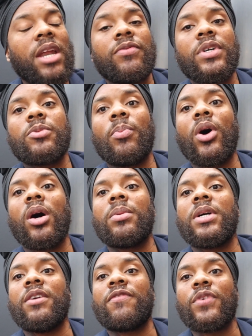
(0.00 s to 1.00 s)
of us
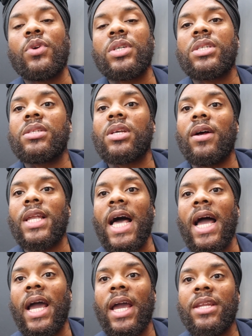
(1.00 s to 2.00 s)
barber influencers
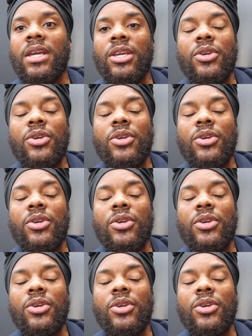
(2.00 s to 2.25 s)
online.